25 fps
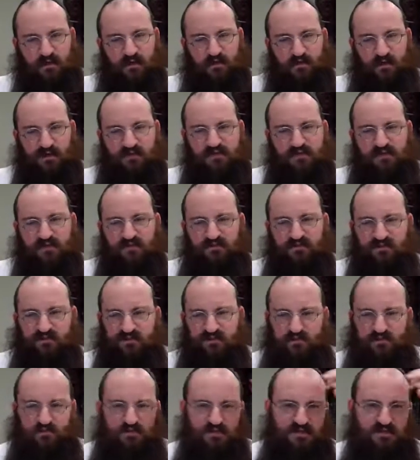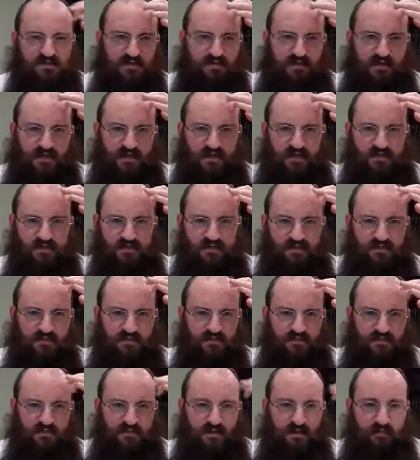What is the difference between Musar and
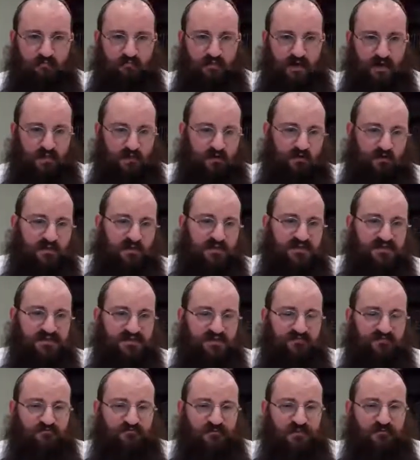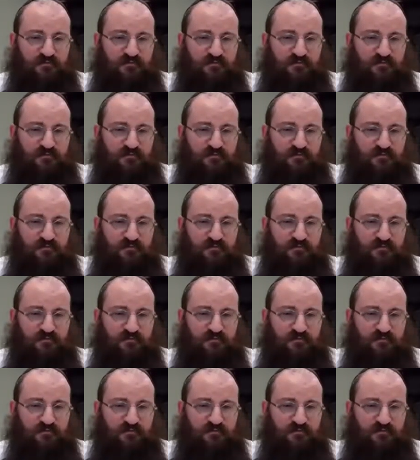Chasidus? By learning Sifrei